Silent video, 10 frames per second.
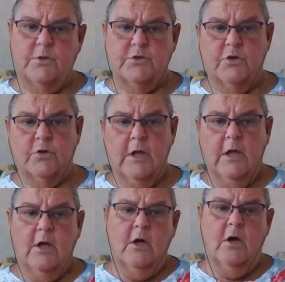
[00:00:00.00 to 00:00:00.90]
are
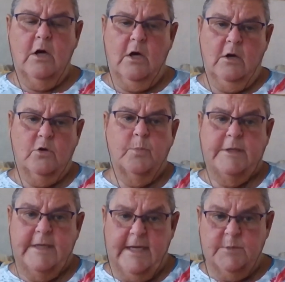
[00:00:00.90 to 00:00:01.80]
a couple of
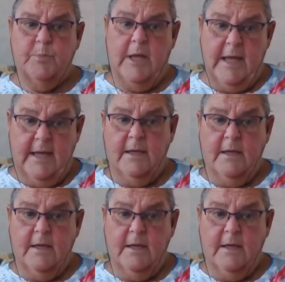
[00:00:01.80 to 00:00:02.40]
days play